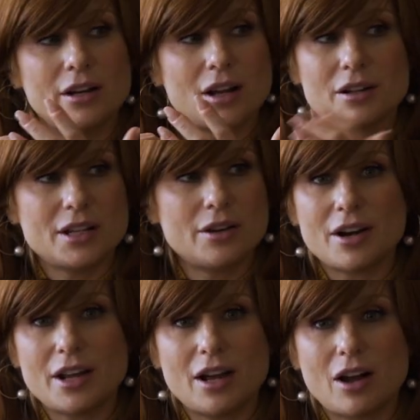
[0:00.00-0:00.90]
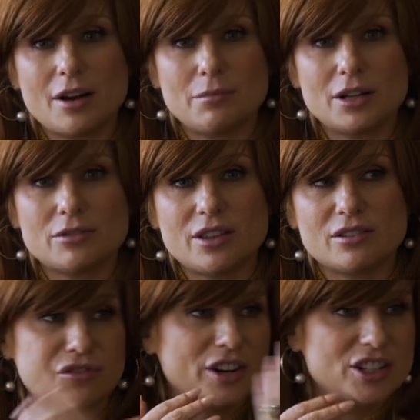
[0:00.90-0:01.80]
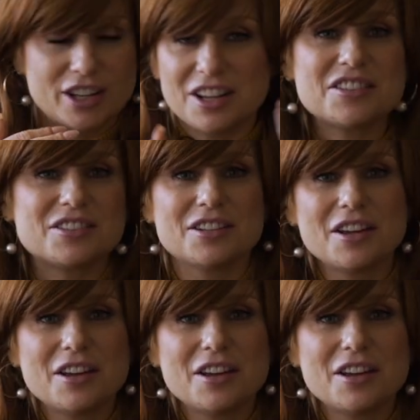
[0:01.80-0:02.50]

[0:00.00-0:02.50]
And I'll tell you right now, I'd much rather French kiss